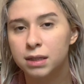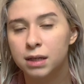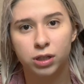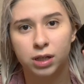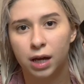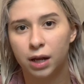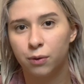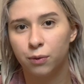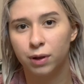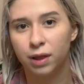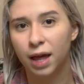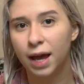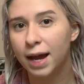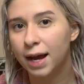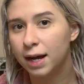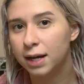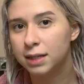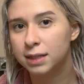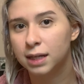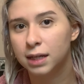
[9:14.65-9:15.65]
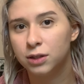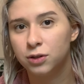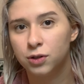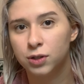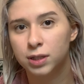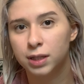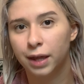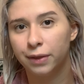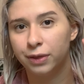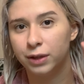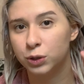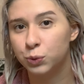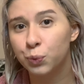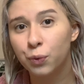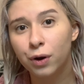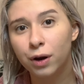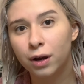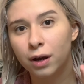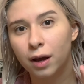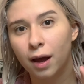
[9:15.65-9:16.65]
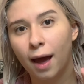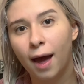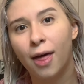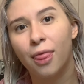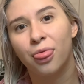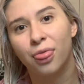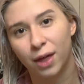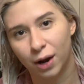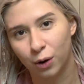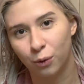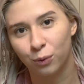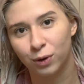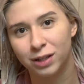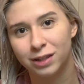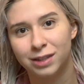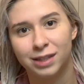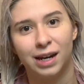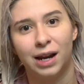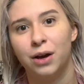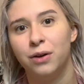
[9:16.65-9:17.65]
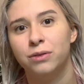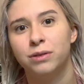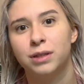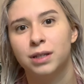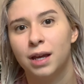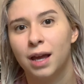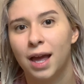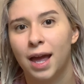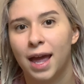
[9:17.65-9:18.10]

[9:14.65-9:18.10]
Just kind of relax and just let this work, and then I'll rinse it out.